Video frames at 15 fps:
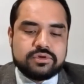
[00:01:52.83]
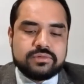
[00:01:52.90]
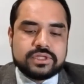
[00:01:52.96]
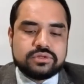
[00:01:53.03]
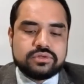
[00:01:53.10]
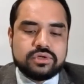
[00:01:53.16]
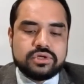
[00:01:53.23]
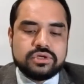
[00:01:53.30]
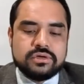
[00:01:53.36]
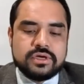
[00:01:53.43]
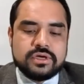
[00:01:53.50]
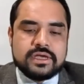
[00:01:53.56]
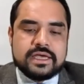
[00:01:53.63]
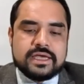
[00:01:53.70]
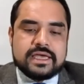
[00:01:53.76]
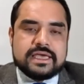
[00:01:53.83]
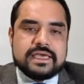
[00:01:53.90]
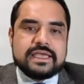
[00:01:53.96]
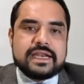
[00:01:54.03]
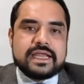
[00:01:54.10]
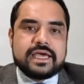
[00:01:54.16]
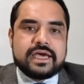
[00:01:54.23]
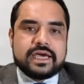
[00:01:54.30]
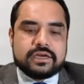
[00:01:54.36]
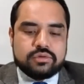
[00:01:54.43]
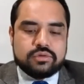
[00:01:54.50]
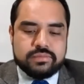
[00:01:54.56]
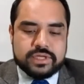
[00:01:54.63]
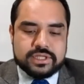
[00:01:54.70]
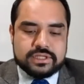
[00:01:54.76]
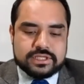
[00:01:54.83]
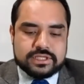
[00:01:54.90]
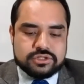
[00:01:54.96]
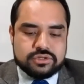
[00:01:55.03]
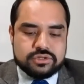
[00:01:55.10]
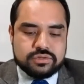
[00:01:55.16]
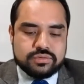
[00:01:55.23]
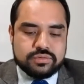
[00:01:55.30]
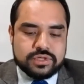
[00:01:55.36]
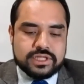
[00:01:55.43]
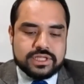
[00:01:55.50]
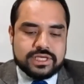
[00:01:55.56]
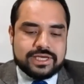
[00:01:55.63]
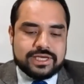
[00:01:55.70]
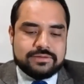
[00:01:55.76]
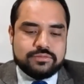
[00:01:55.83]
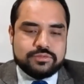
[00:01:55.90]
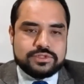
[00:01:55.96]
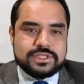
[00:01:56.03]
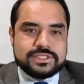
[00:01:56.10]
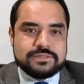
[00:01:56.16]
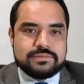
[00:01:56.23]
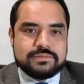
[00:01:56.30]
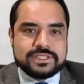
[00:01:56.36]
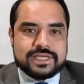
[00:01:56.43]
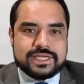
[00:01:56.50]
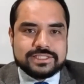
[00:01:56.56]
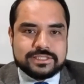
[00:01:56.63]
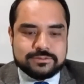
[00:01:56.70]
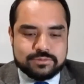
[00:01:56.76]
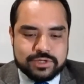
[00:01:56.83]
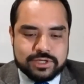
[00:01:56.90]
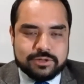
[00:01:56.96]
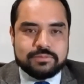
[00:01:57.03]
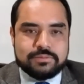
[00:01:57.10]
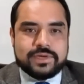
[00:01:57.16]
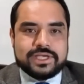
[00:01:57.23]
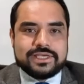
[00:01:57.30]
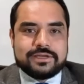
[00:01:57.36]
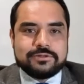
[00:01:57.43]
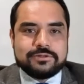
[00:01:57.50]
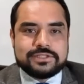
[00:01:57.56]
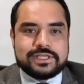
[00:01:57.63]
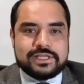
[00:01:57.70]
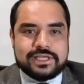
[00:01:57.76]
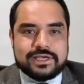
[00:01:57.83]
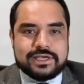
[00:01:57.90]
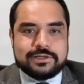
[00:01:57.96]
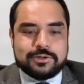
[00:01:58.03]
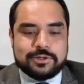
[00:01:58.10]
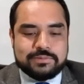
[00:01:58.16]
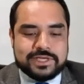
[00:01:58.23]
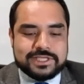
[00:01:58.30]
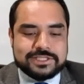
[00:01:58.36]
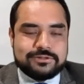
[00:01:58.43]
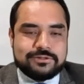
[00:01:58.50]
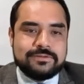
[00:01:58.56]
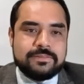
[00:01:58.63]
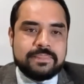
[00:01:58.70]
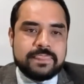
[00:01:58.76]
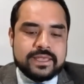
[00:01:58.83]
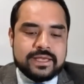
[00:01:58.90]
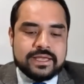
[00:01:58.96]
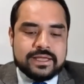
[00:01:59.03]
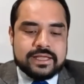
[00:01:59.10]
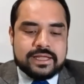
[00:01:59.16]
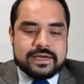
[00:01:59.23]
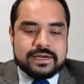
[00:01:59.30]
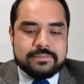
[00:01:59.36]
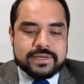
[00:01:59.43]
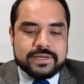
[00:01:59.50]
His research is in the probative analysis and legal argumentation. Thank you very much for being with us.